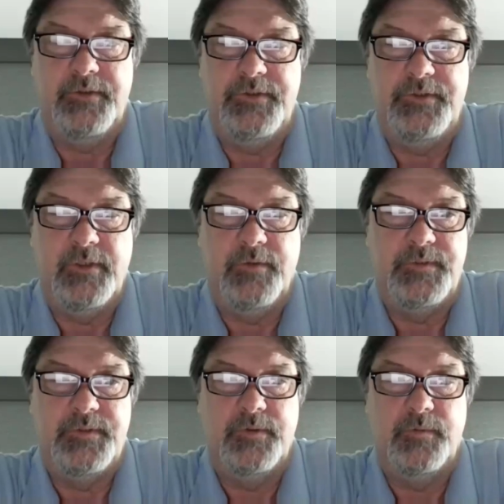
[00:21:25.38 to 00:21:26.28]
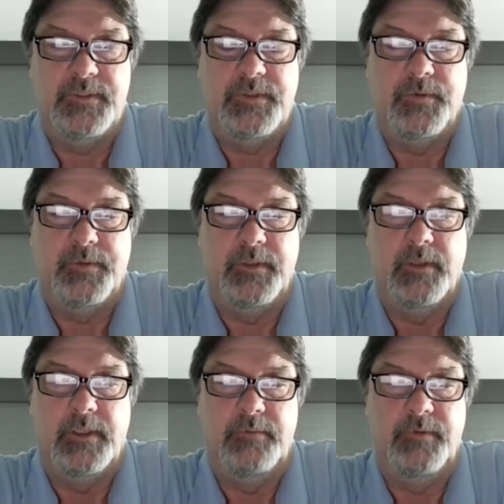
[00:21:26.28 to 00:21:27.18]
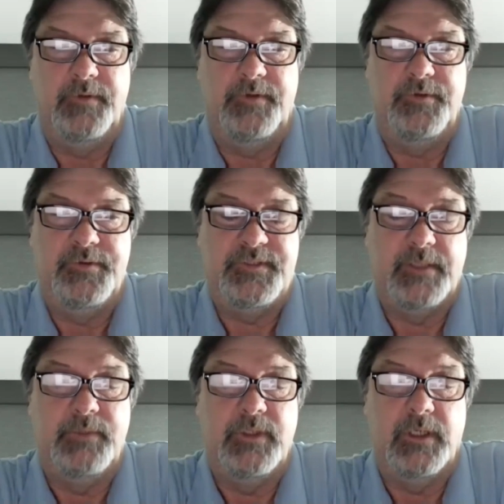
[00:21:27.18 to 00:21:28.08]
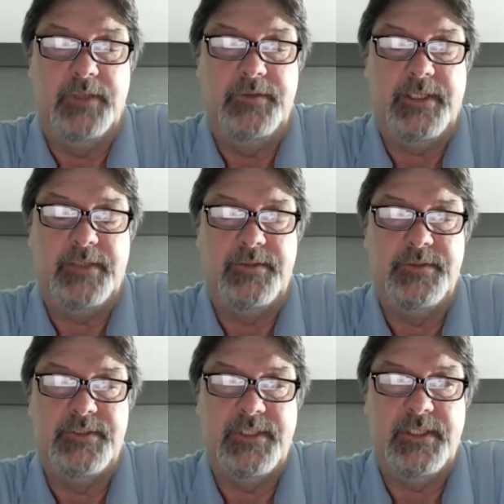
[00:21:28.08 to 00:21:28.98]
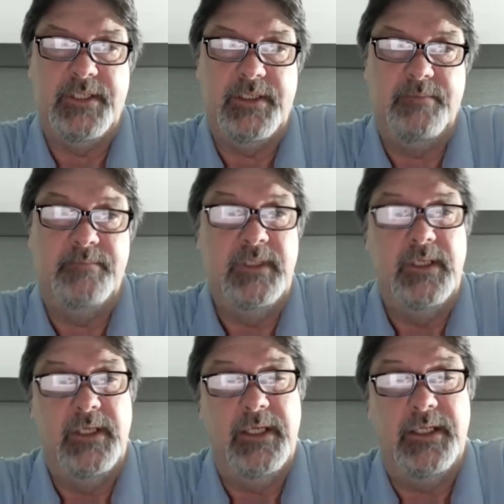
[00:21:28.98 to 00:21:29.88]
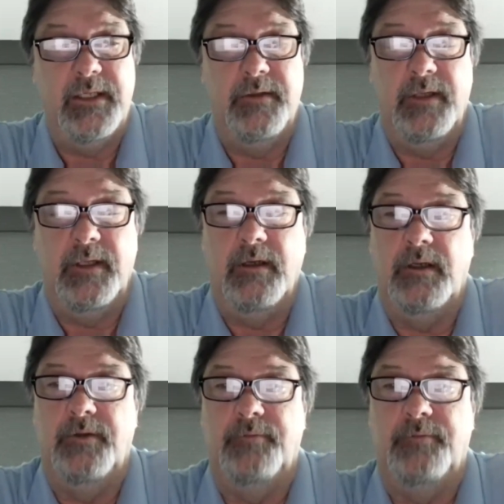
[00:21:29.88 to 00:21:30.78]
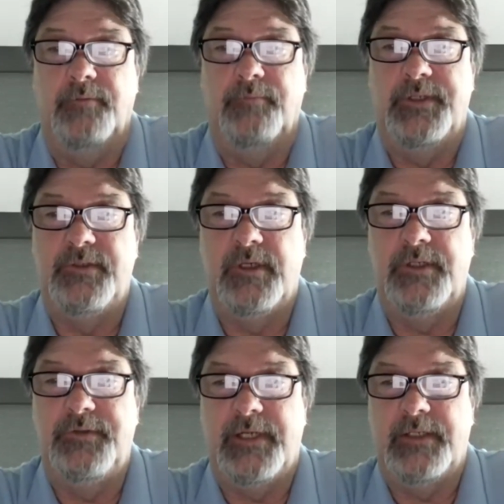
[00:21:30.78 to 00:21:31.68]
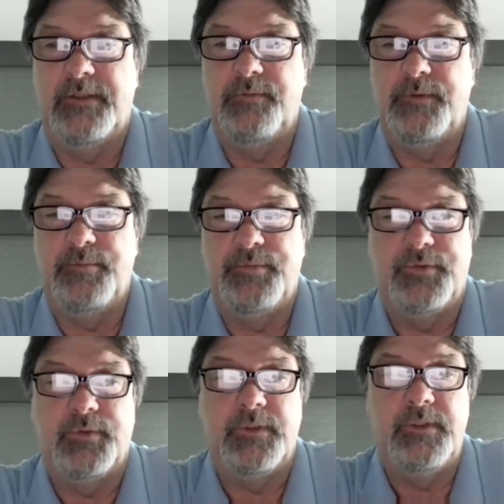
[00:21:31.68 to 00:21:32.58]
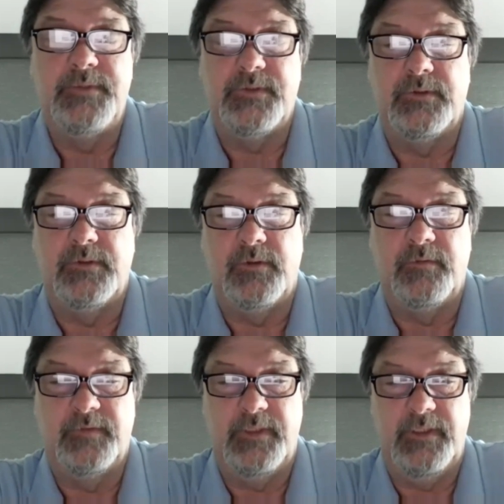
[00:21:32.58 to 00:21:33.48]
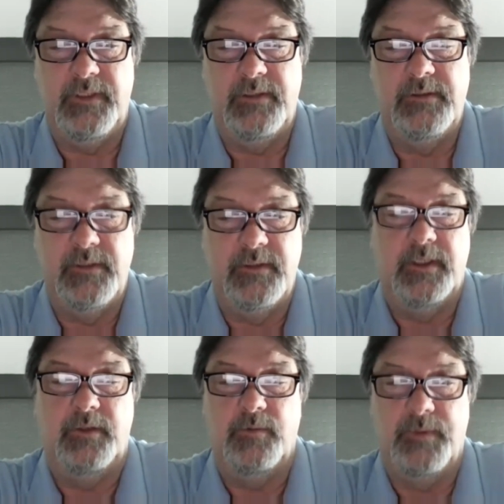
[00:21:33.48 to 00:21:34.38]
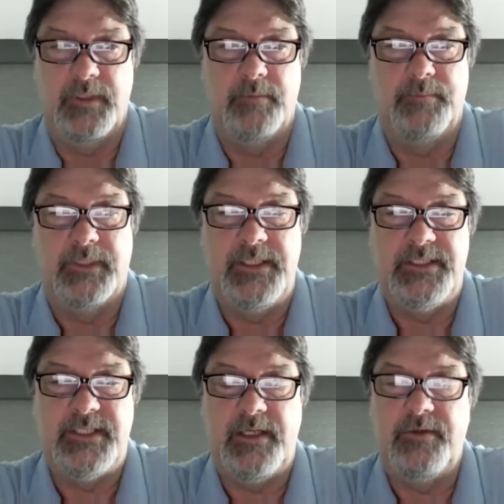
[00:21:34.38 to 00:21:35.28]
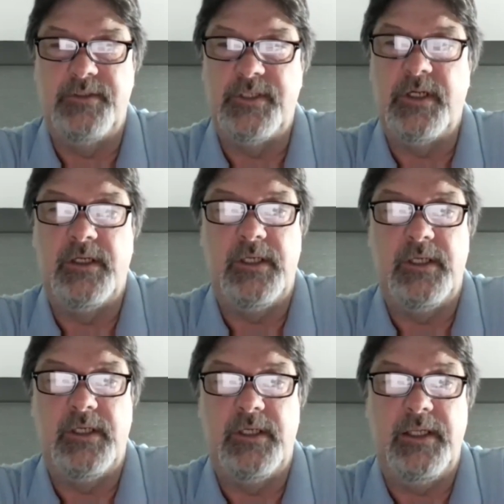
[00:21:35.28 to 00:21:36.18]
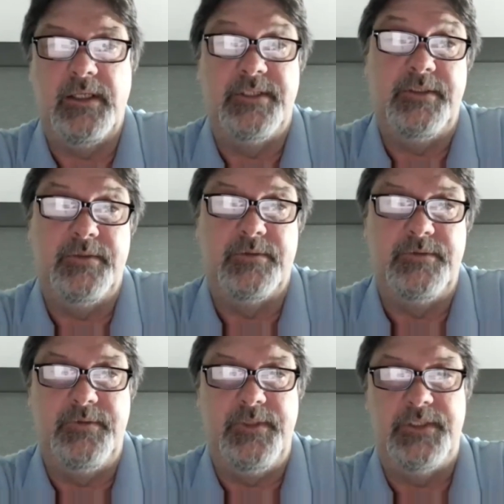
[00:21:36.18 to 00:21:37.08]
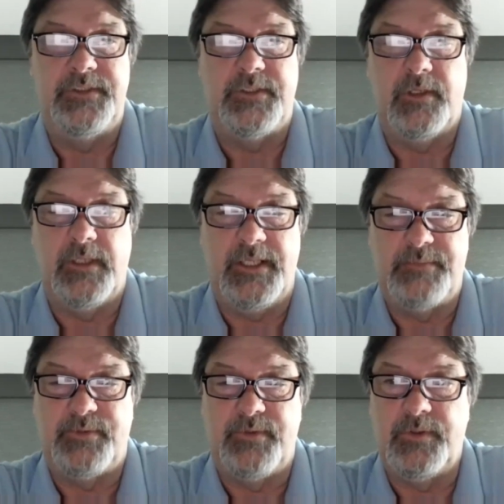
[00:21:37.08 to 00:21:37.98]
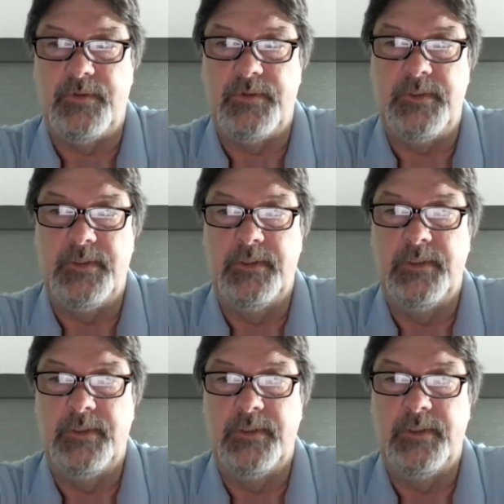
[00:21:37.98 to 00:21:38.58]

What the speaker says: you should always know what's going on with your subcontractors. Again, they are the registered contractor with the petroleum, so hopefully they know what the compliance standards are and do the install as per the code.